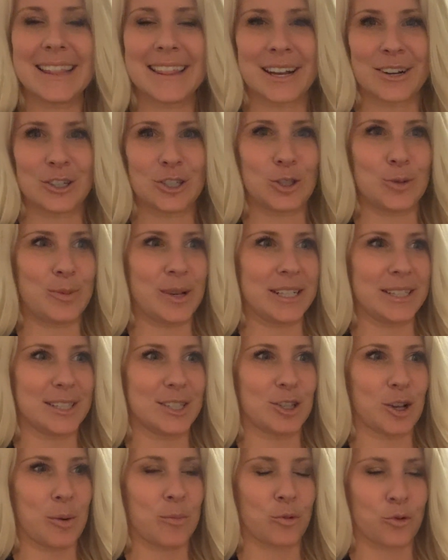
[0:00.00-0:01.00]
there's been
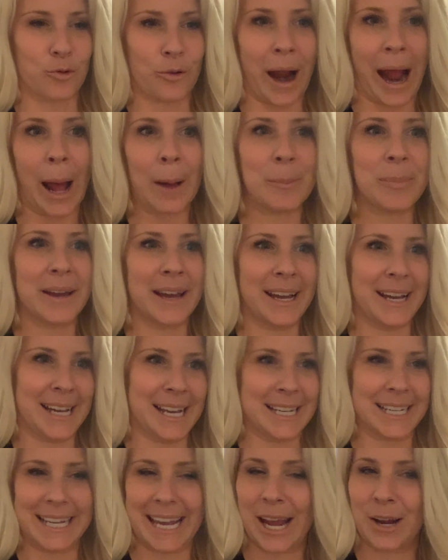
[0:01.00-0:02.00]
some rapping
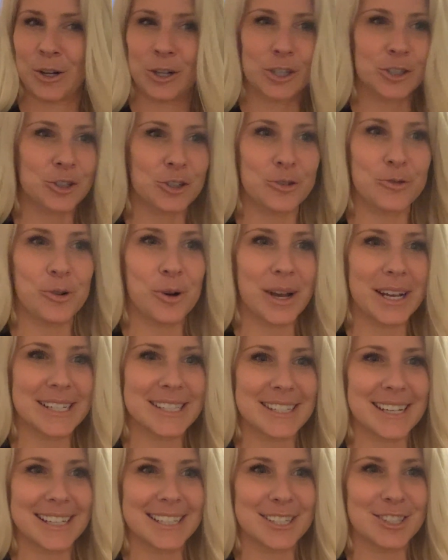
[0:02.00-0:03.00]
and character
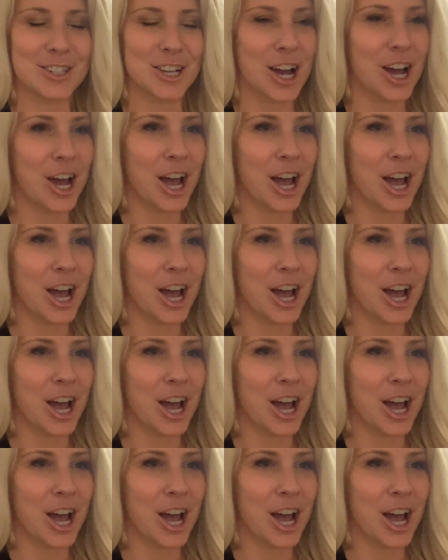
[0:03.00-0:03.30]
voices,